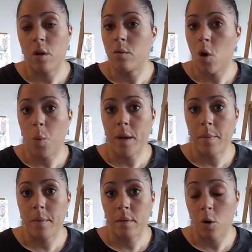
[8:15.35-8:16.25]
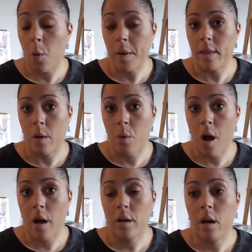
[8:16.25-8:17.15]
Don't copy their
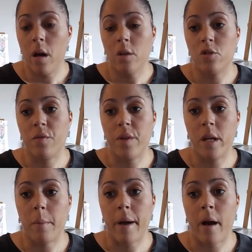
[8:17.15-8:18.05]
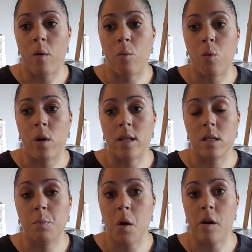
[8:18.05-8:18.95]
work, just think about what
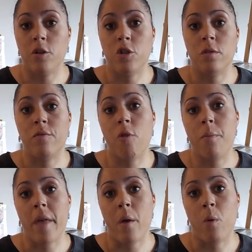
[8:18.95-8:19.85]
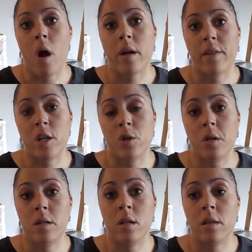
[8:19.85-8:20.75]
inspires you from their work that you
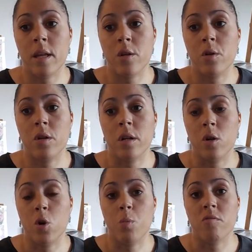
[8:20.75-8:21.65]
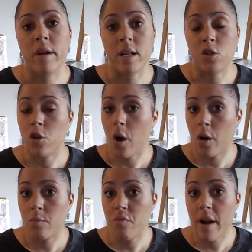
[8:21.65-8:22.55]
can incorporate into your
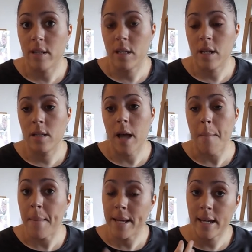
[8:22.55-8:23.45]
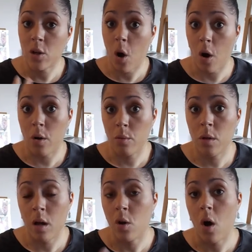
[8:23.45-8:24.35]
own practice and make it your own,
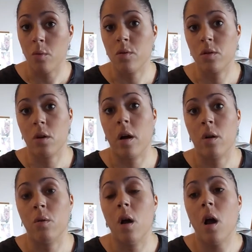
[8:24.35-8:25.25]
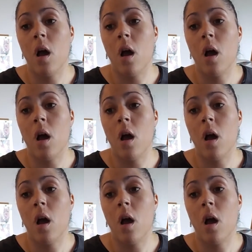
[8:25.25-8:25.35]
like your own style,